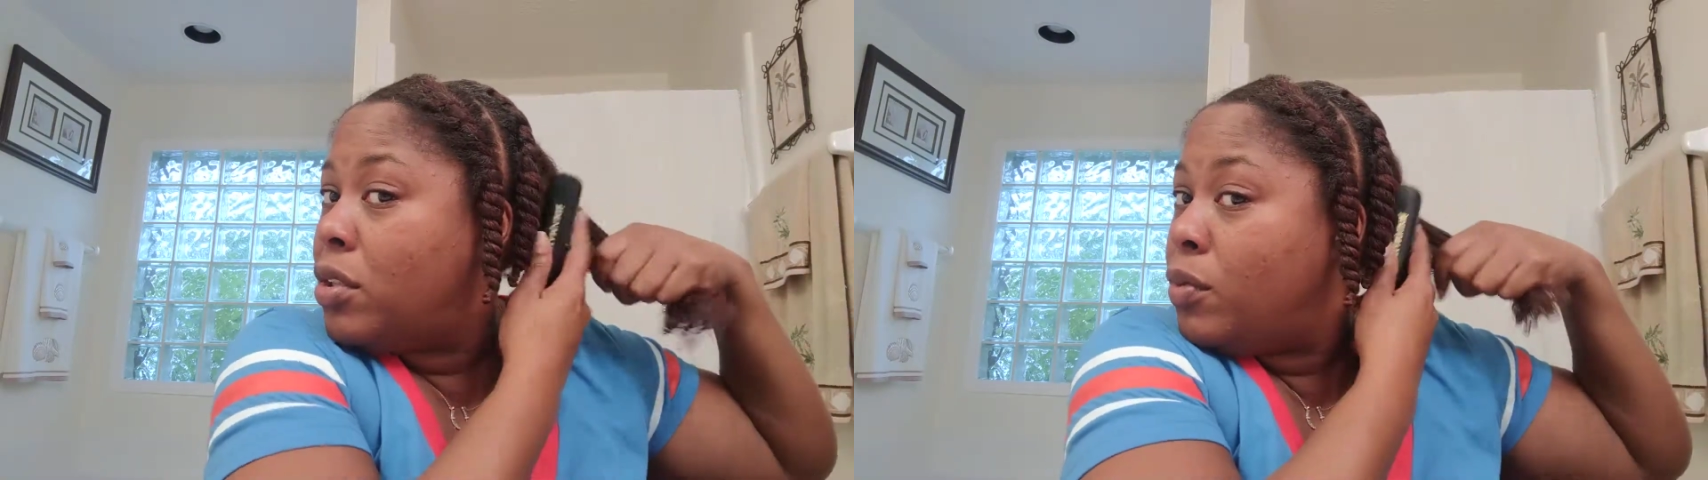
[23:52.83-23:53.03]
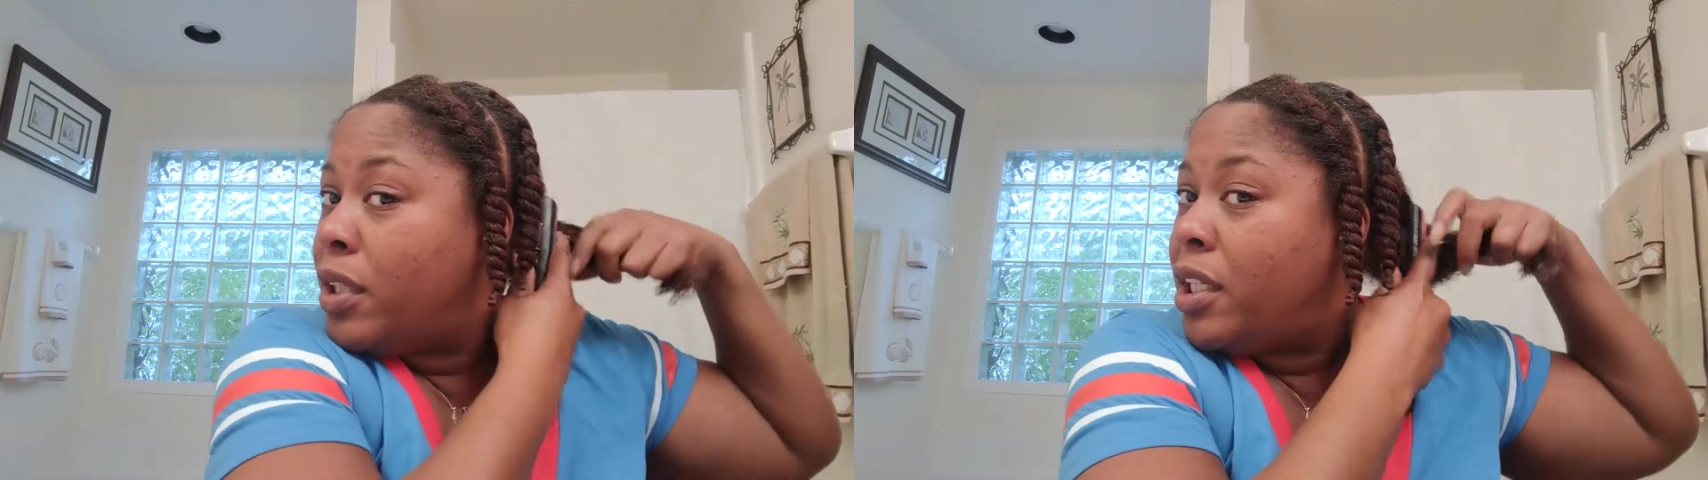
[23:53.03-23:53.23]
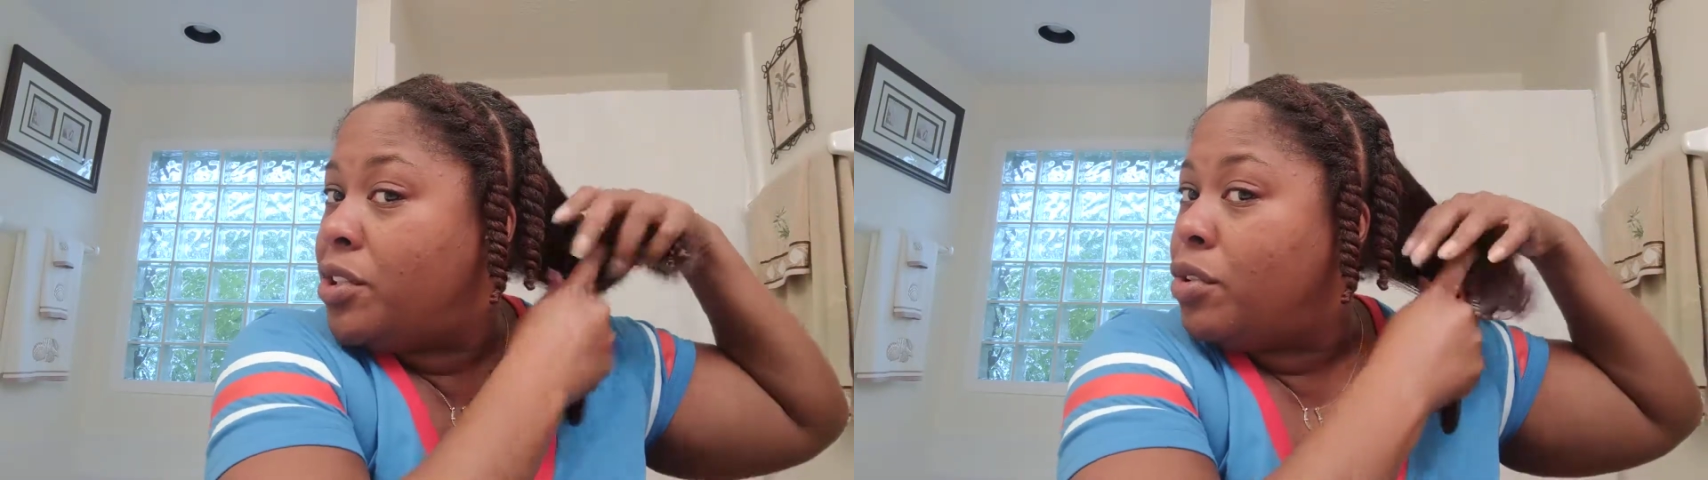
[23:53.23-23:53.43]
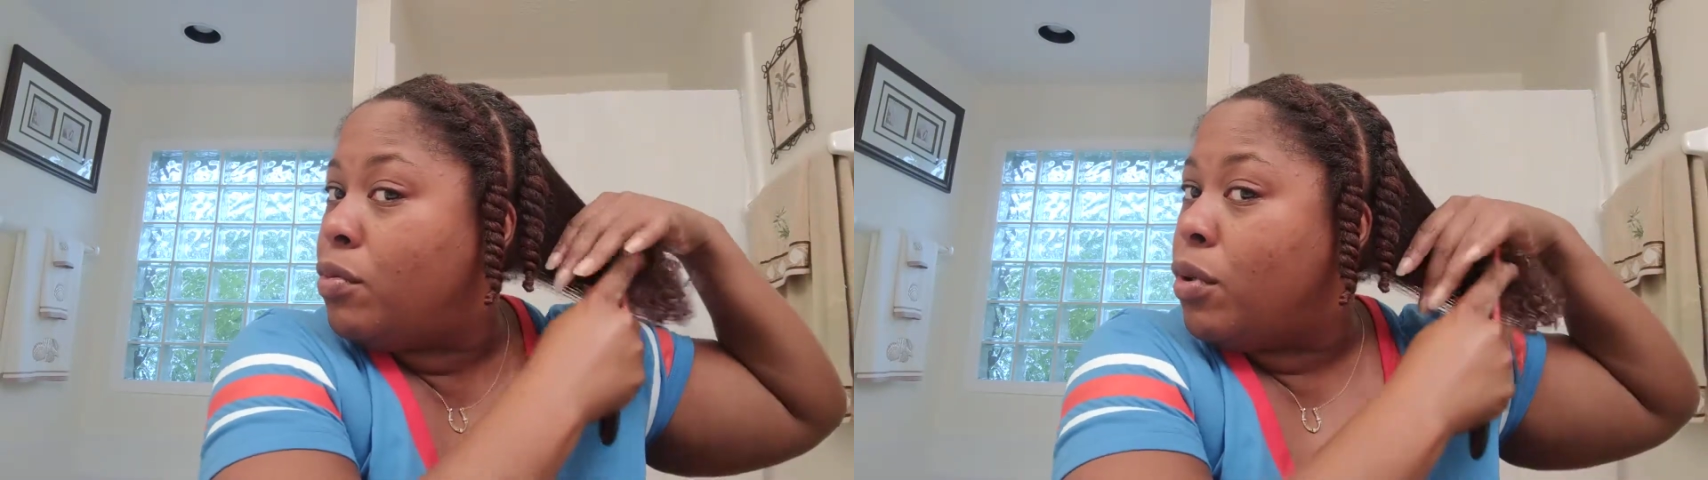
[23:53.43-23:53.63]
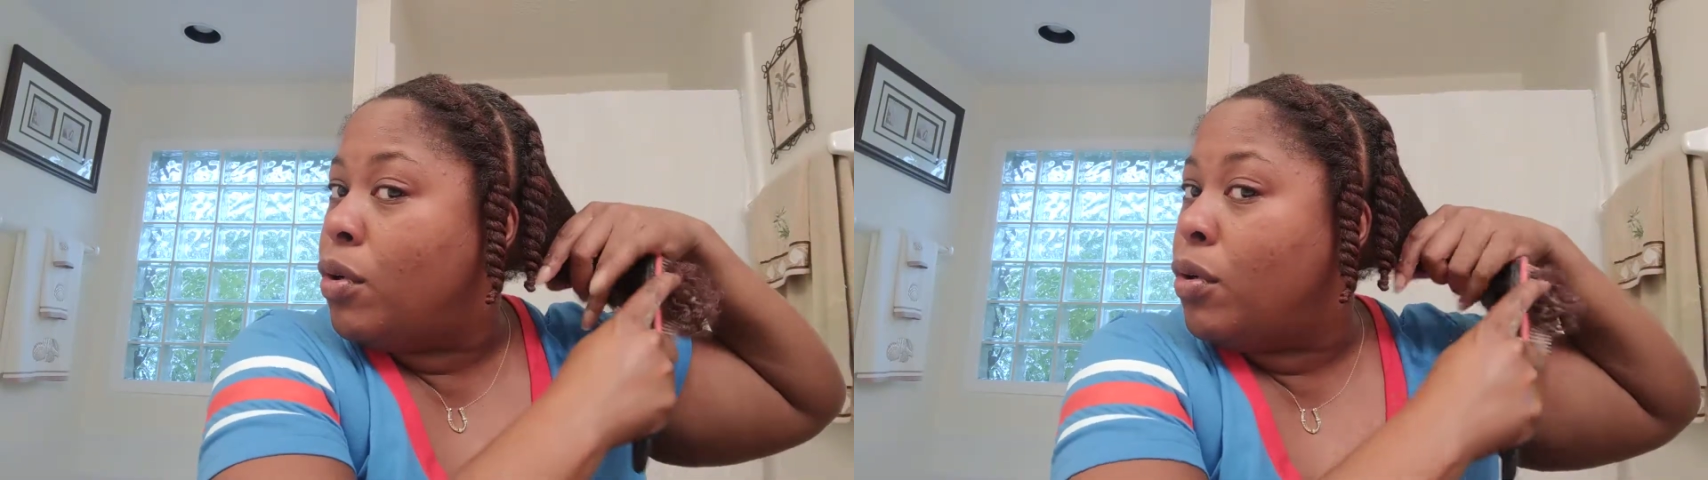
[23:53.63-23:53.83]
the way that you
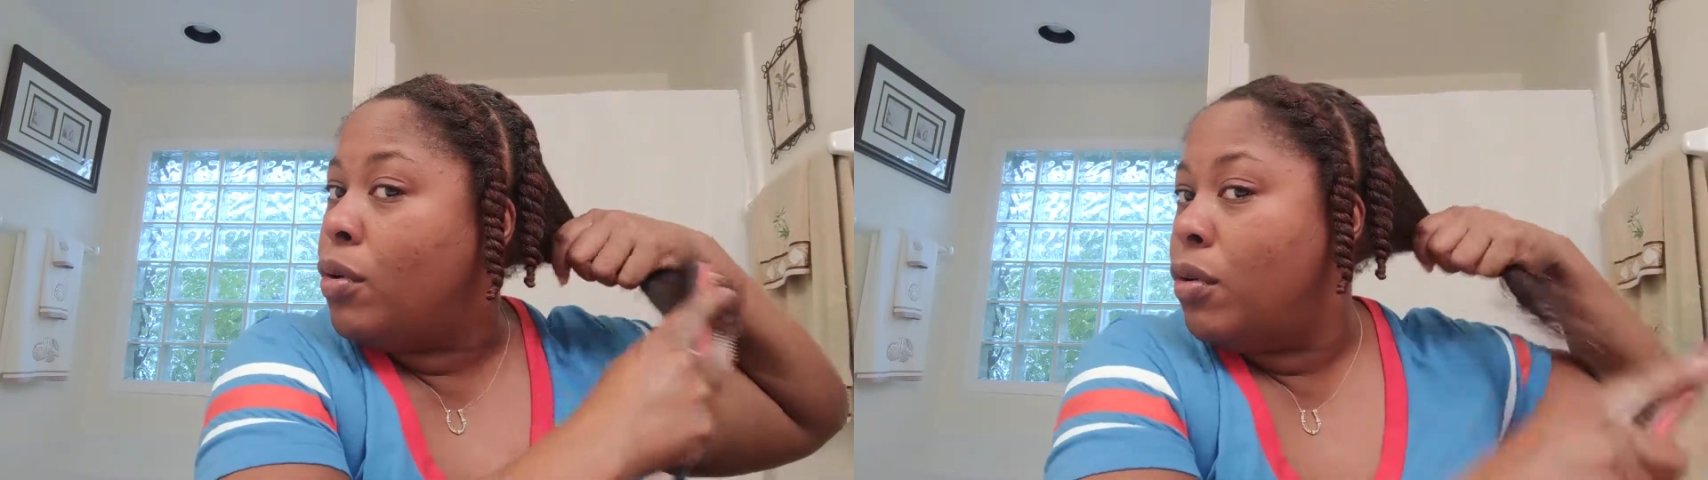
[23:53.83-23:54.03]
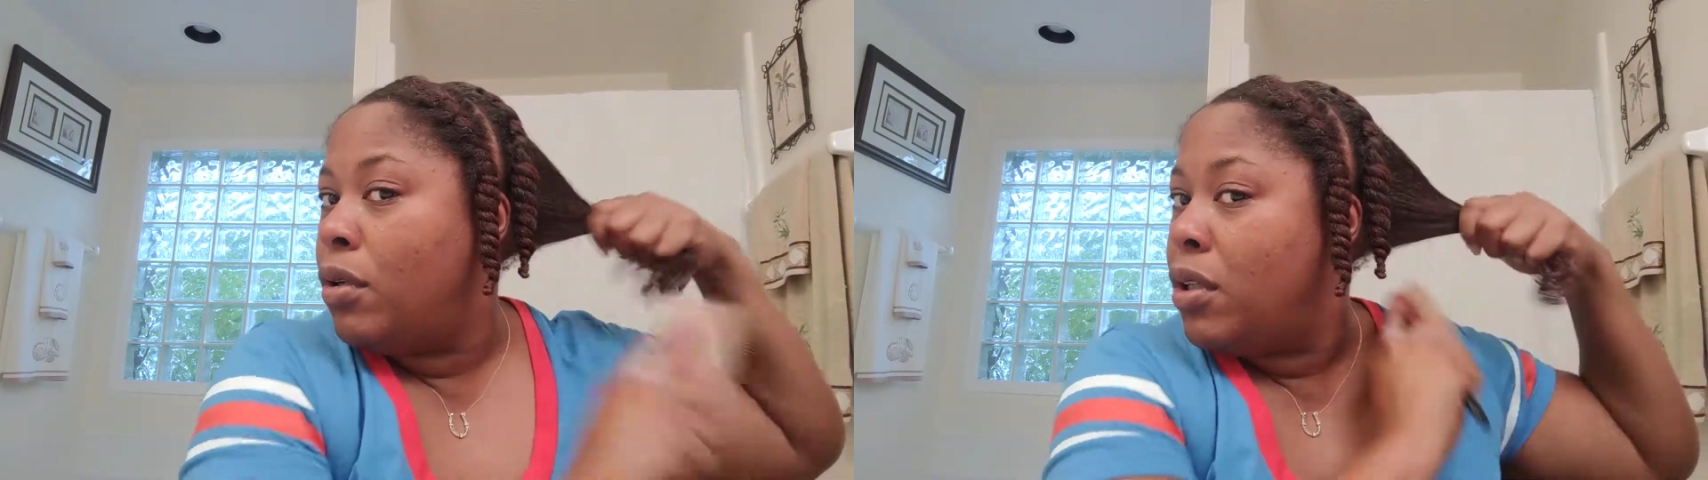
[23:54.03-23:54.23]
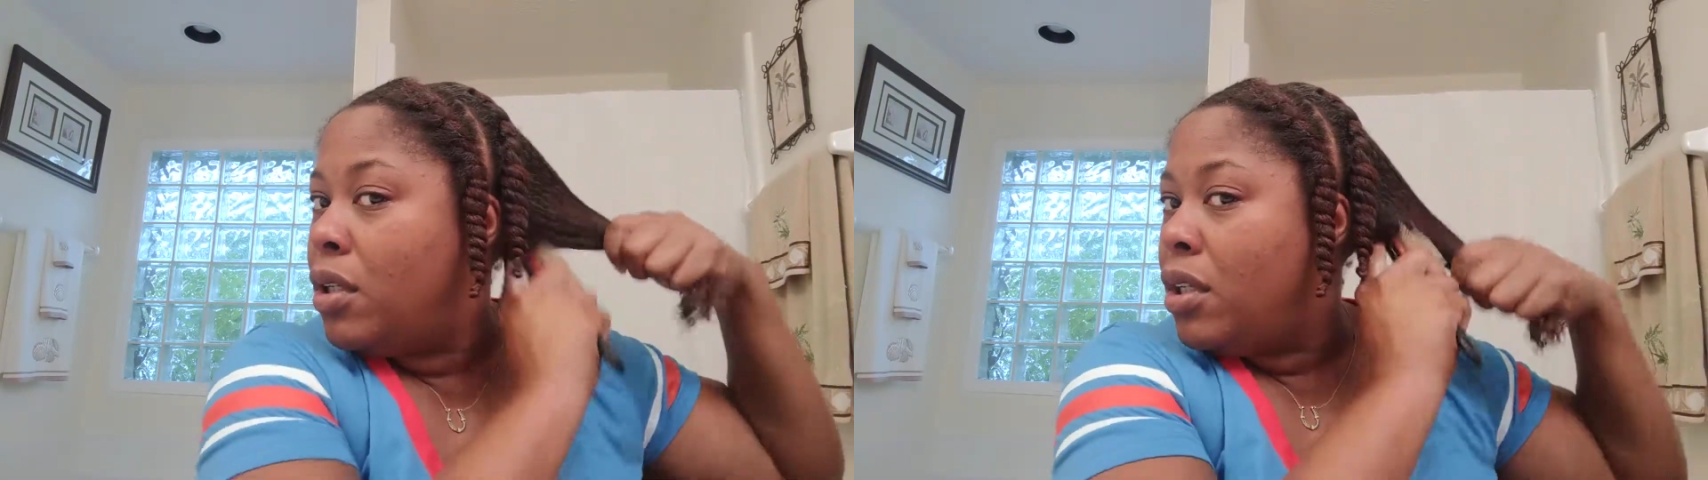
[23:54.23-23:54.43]
roll.